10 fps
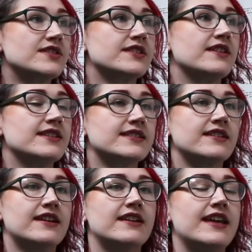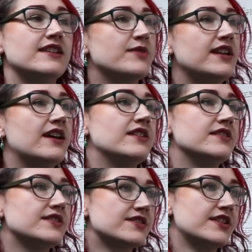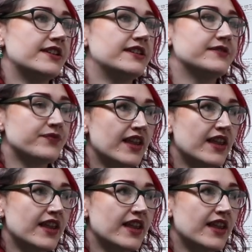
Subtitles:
so this can kind of aid my learners too.